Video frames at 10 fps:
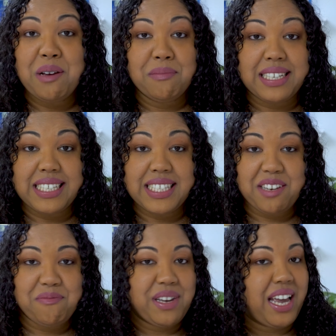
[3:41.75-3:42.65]
Please
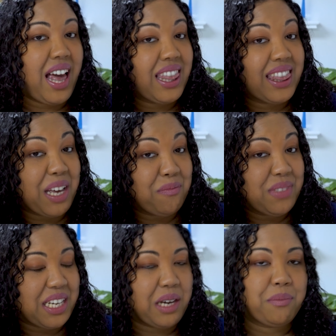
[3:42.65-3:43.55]
give me a thumbs
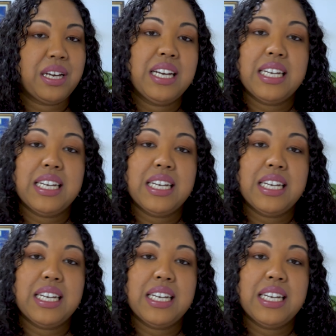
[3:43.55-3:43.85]
up,